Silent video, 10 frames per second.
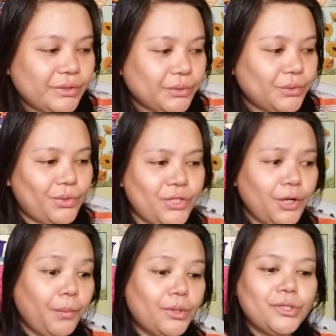So those
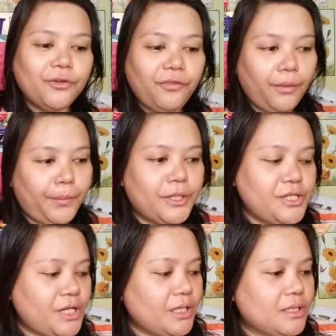are most of the
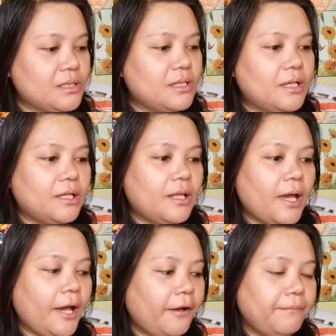projects that
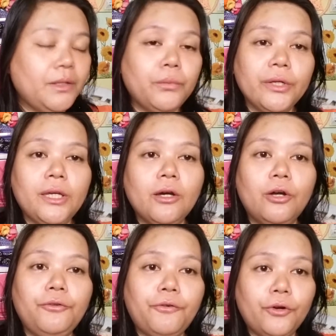I have been working
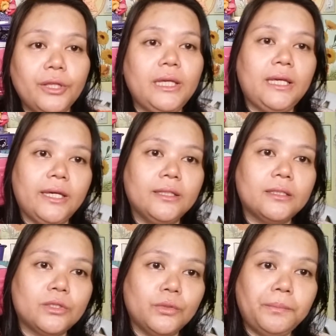on for the kids
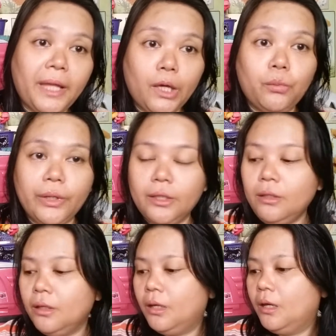to play with.
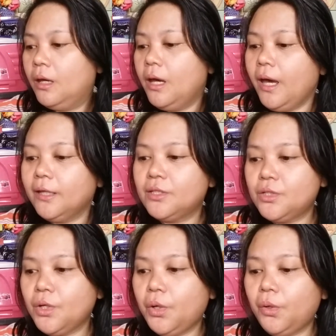And
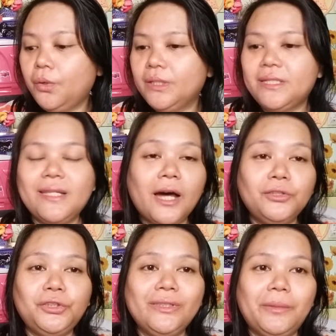so it's
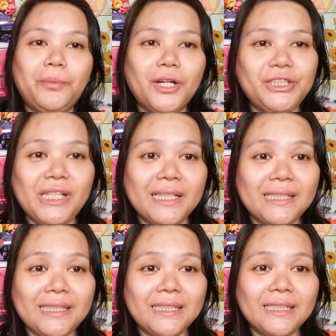down to the
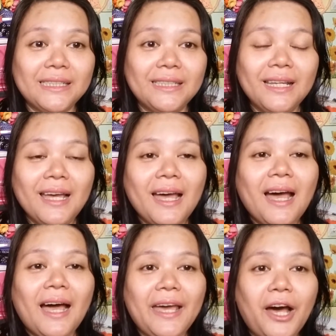projects that
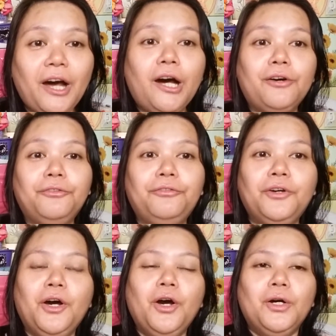I have
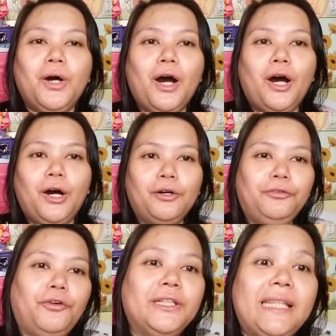
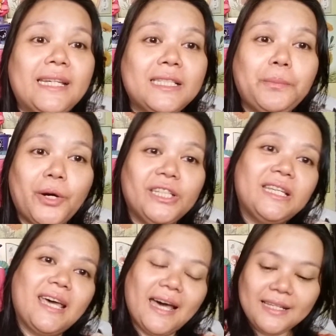for this
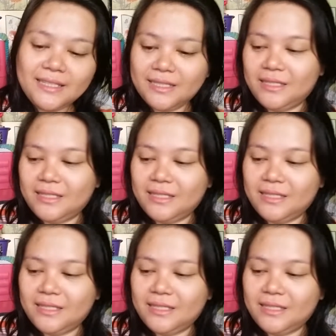podcast.